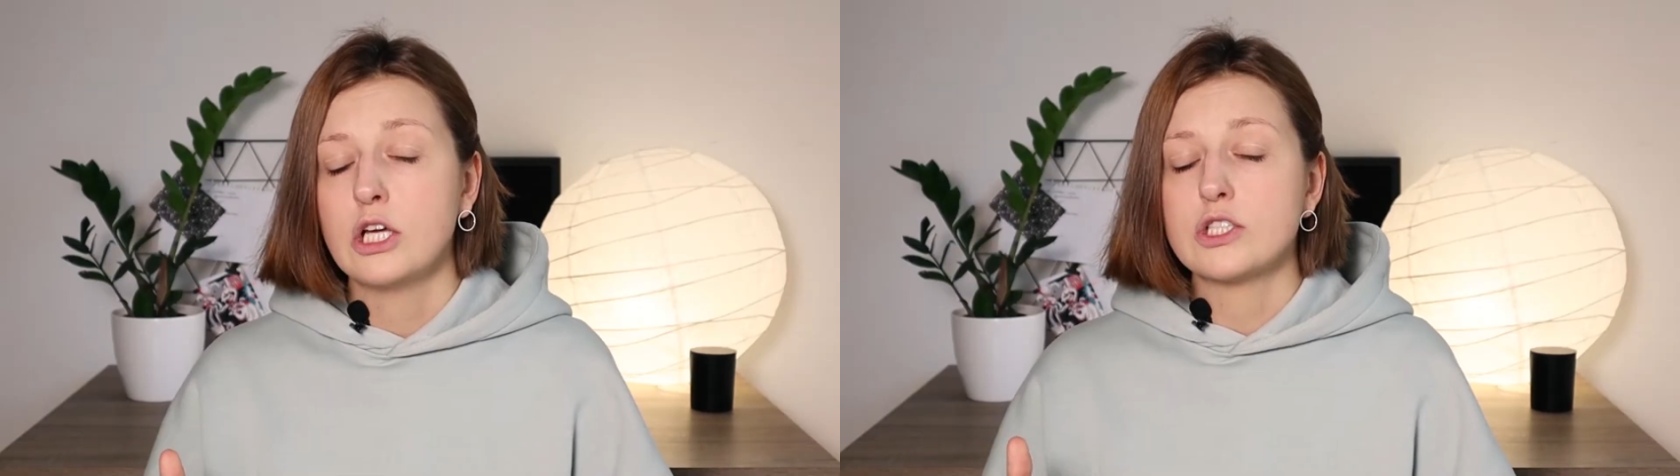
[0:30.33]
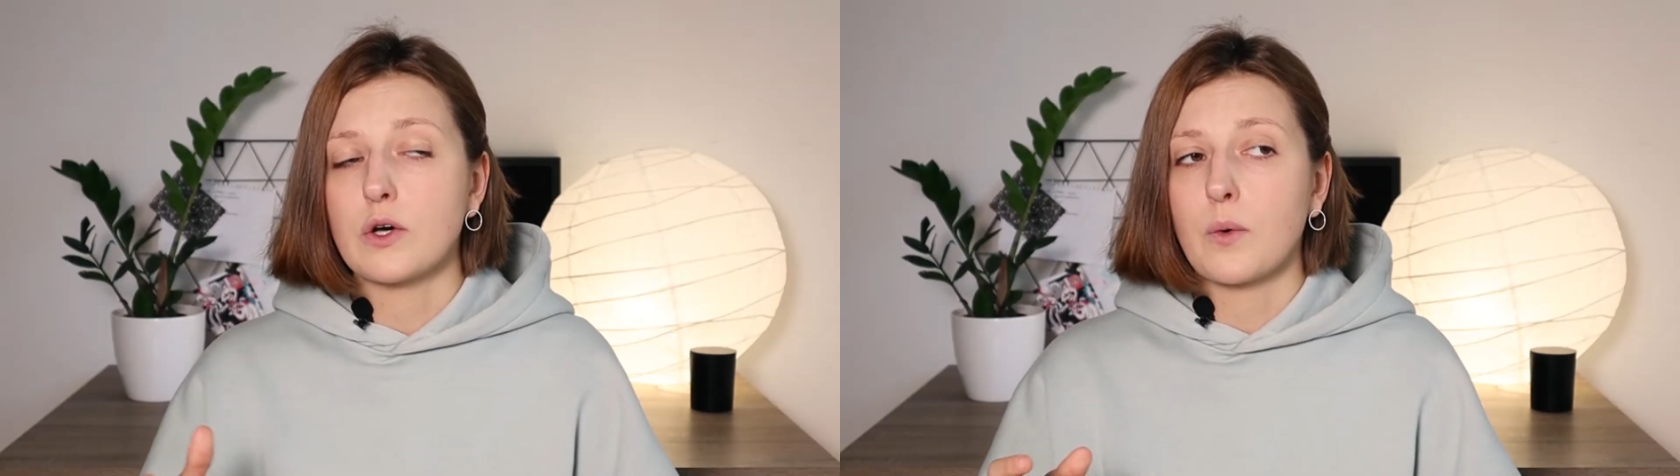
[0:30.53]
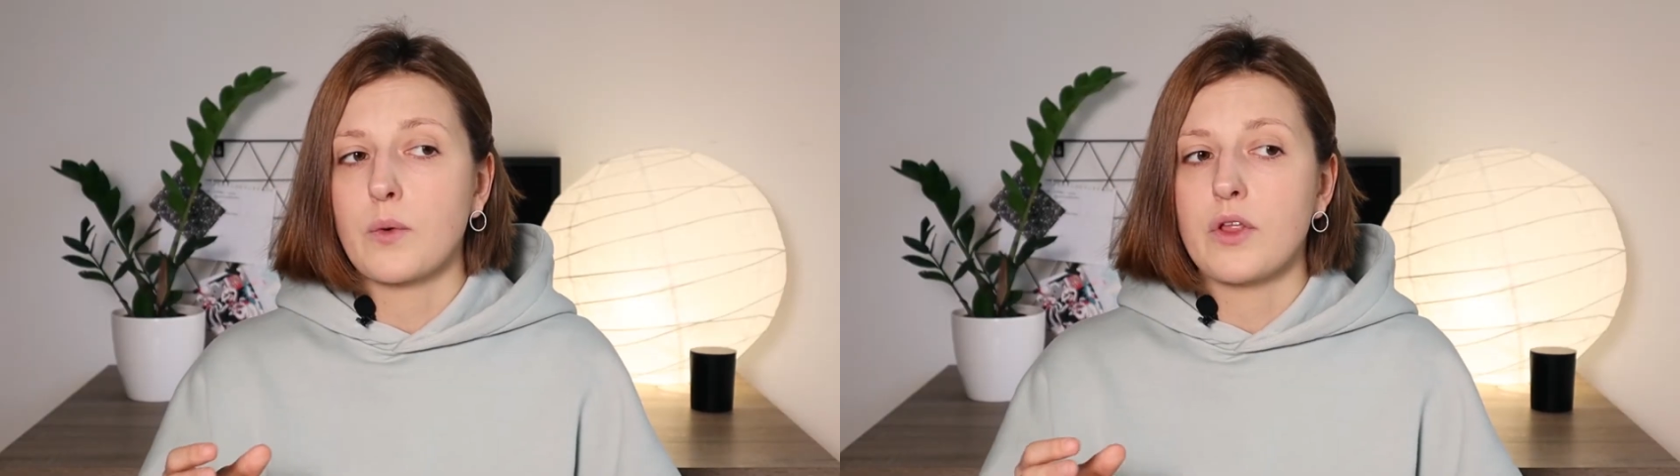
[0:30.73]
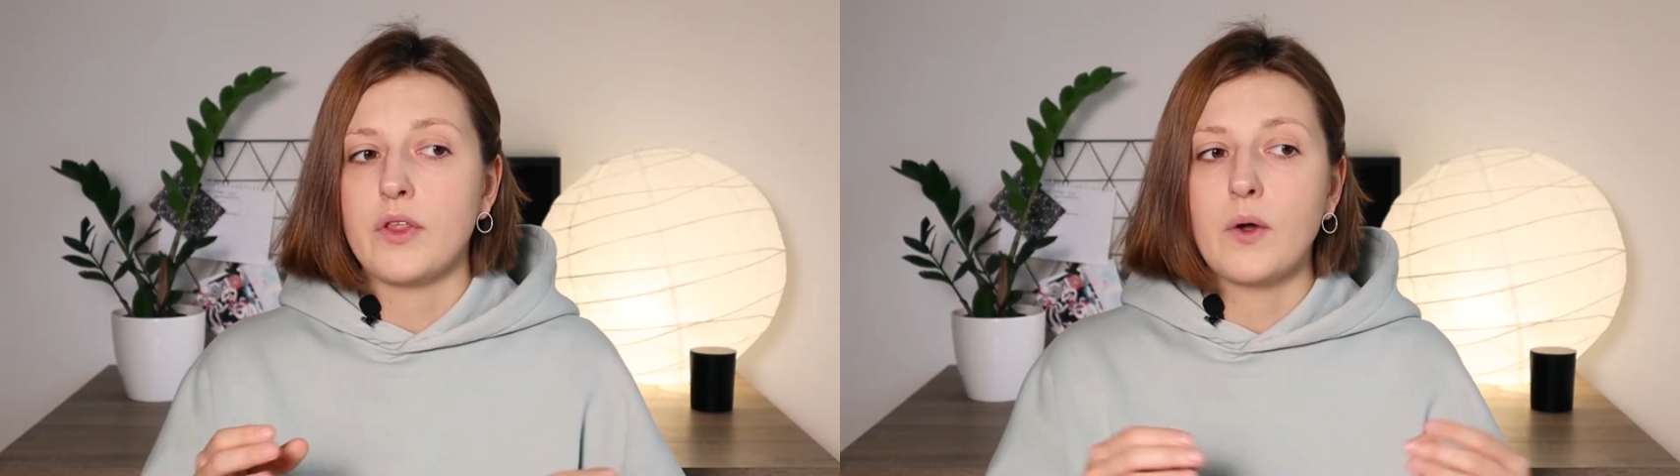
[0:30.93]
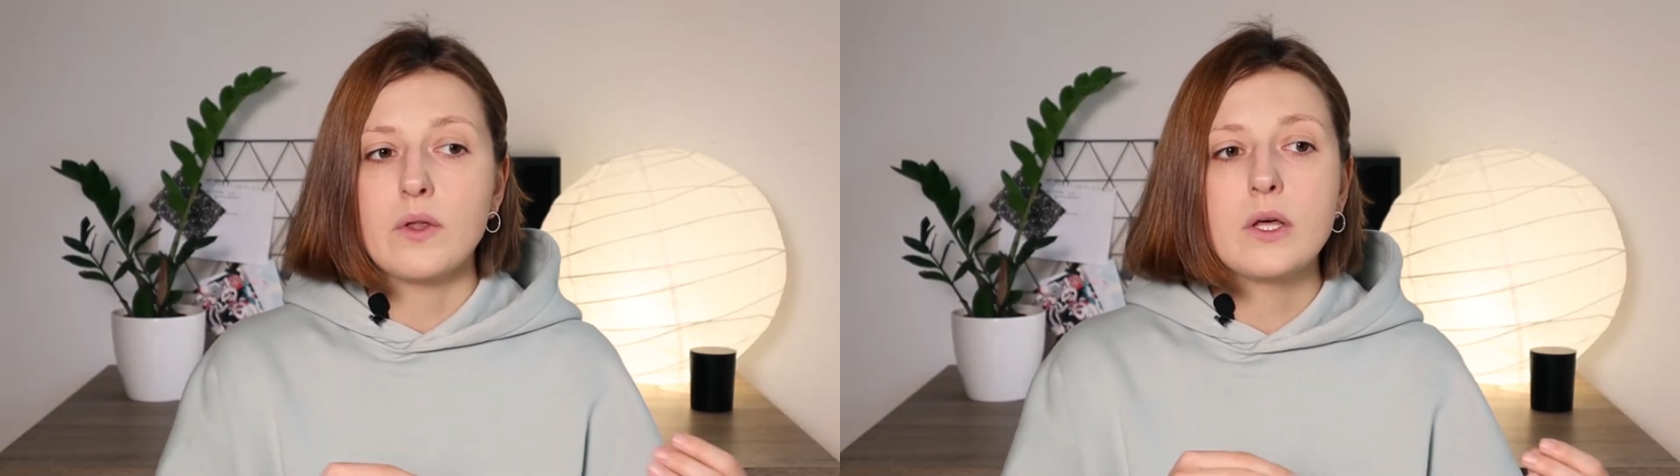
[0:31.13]
So
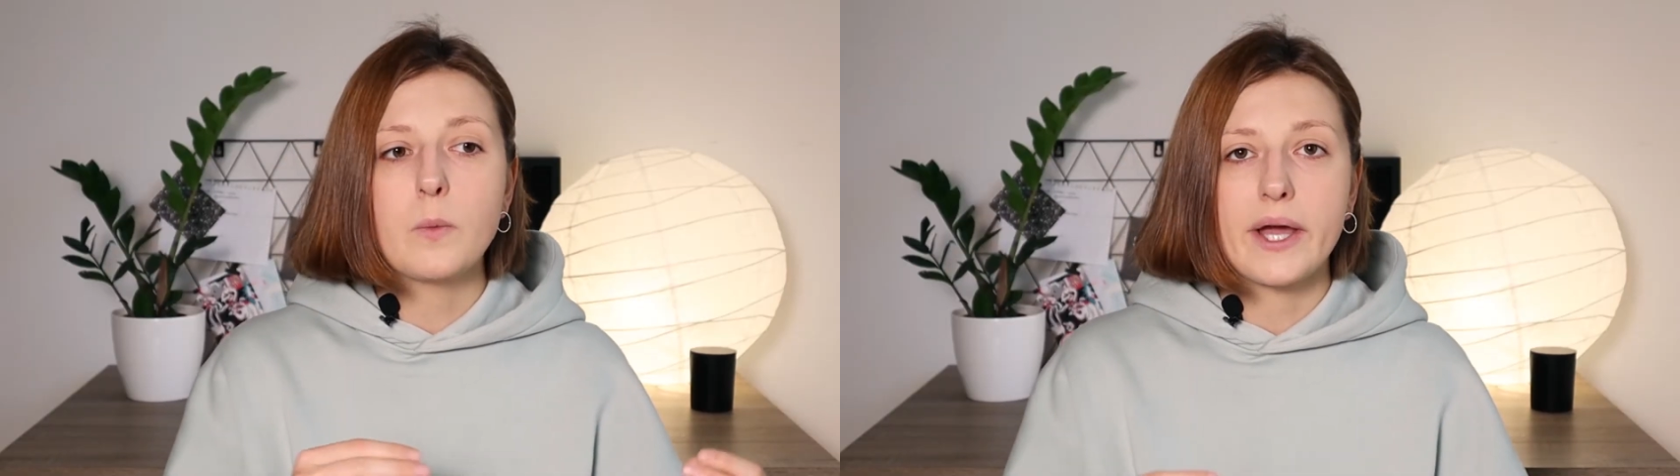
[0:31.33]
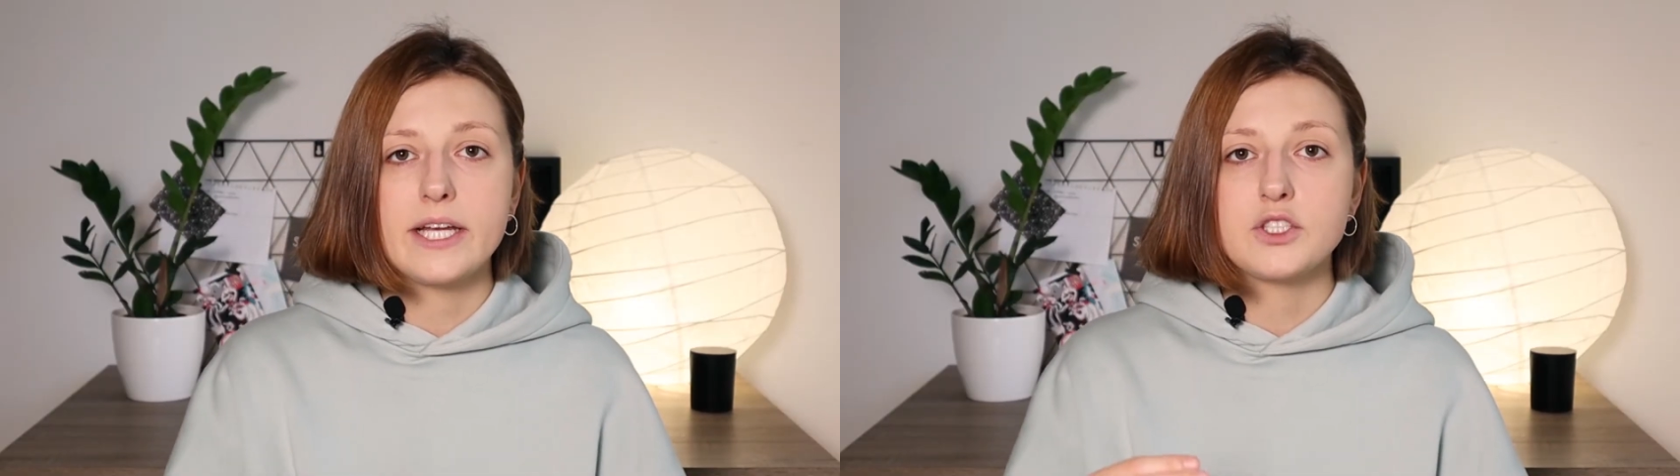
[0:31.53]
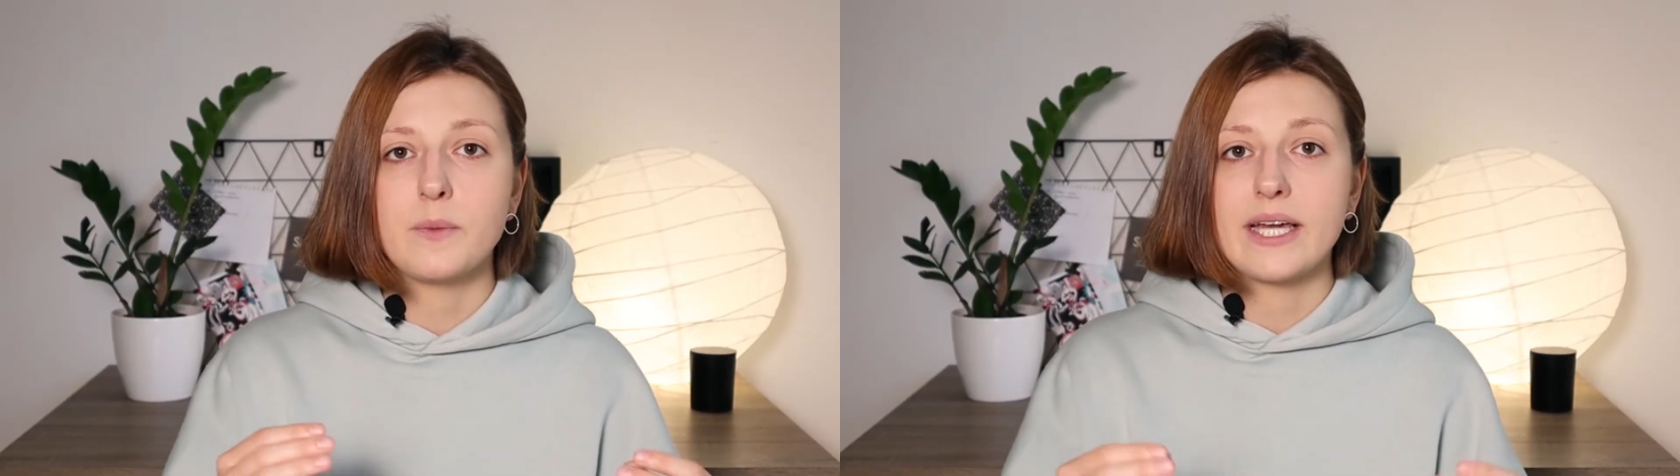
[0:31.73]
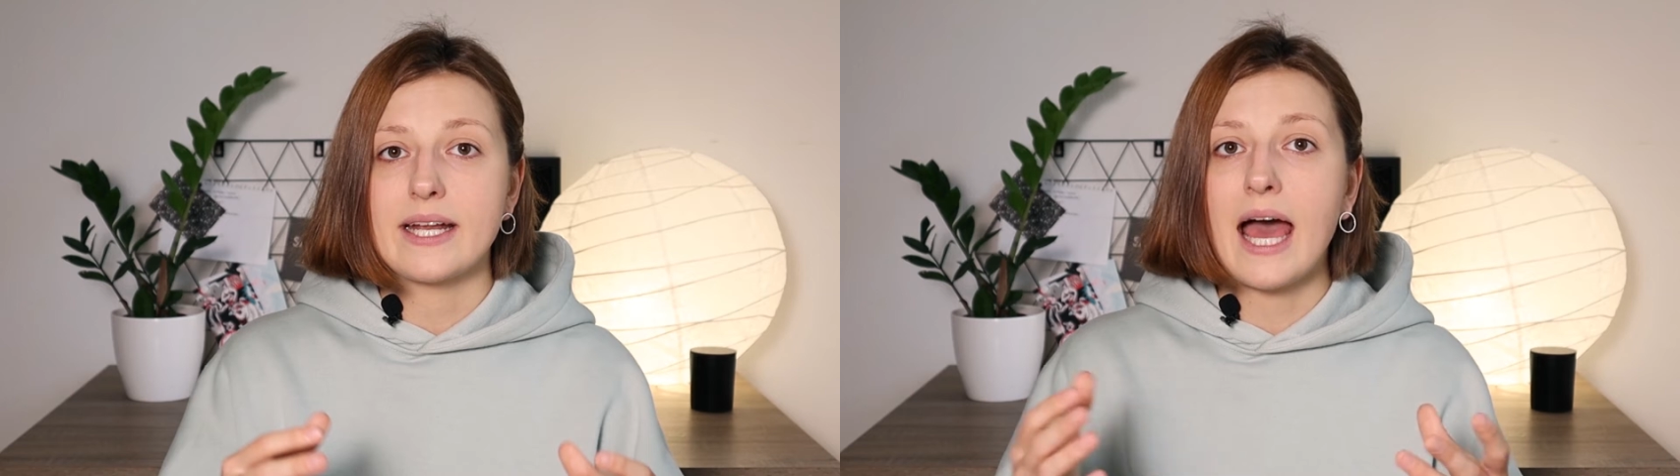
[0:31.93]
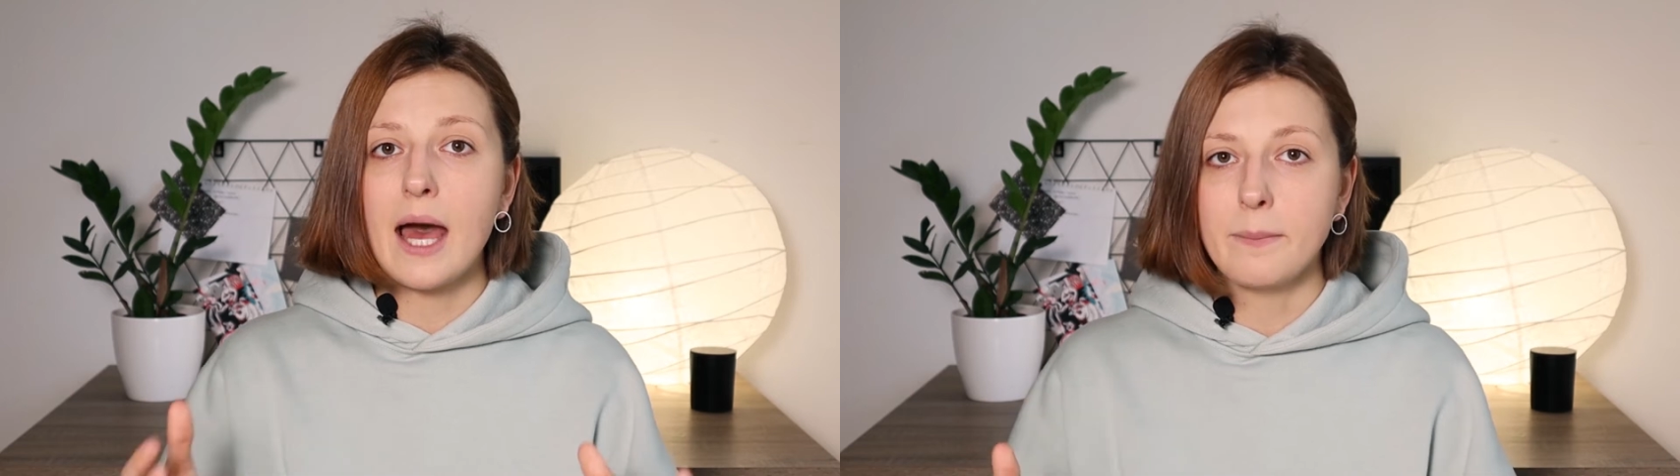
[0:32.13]
the only way to make
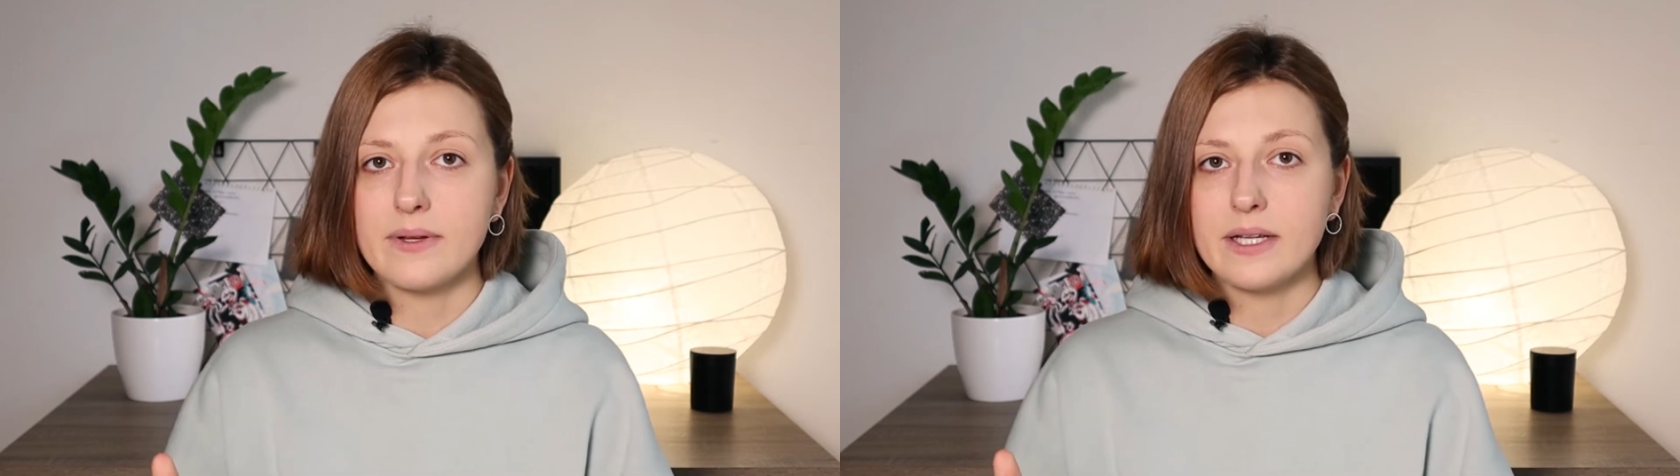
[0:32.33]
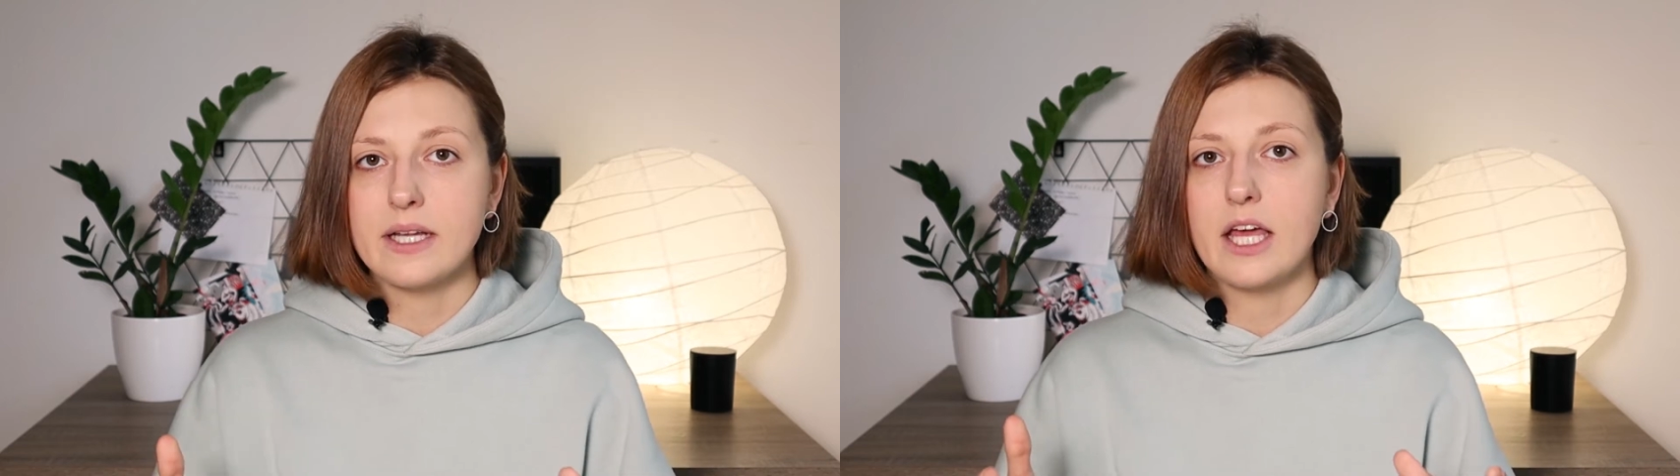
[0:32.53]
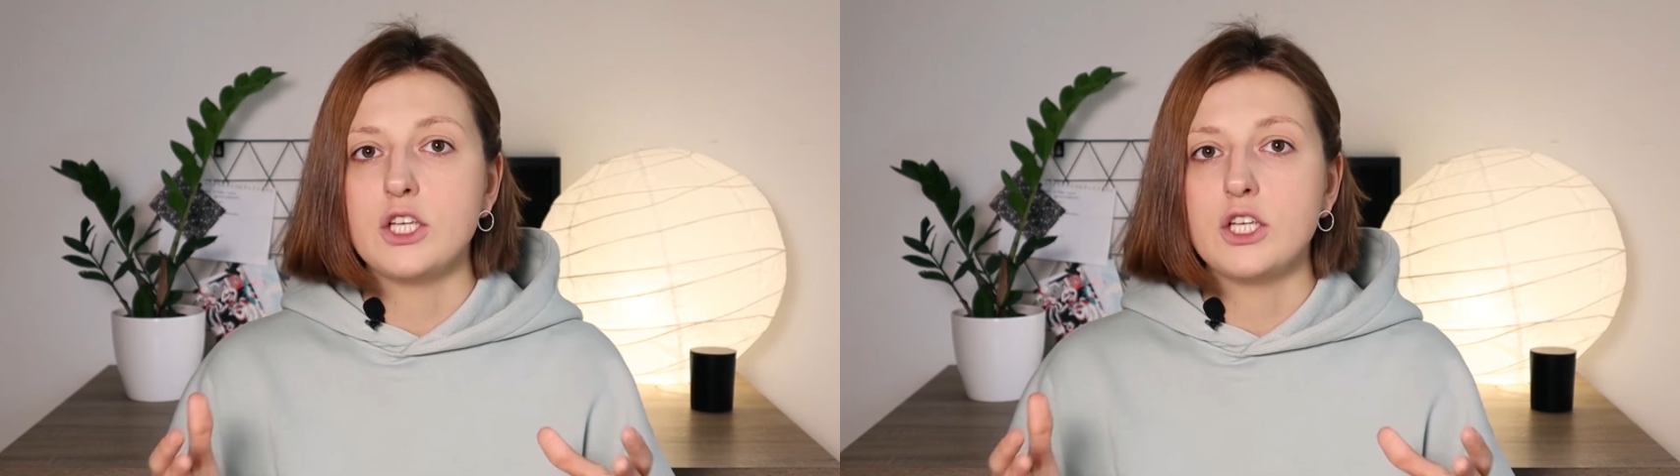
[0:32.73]
it happen